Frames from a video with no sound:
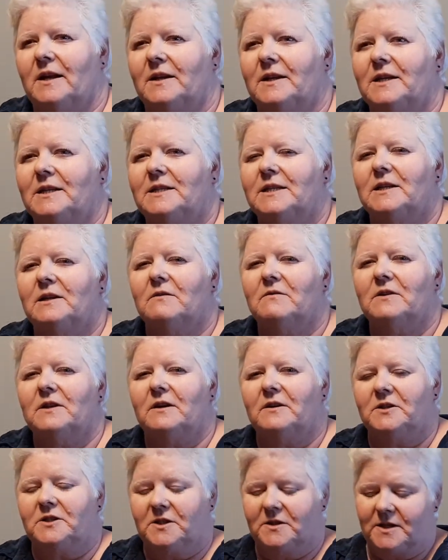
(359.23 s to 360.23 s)
I need to get over
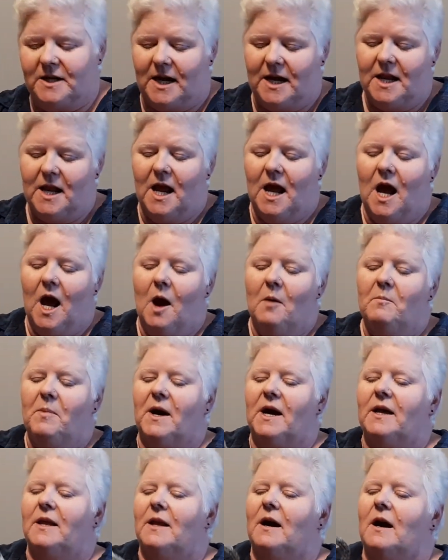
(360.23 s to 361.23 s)
there and do that.
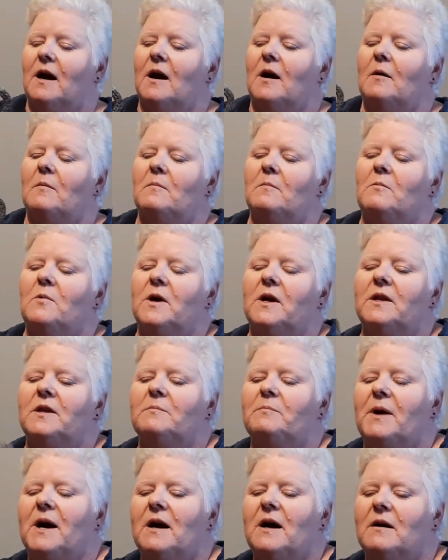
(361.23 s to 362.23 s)
But um, one of the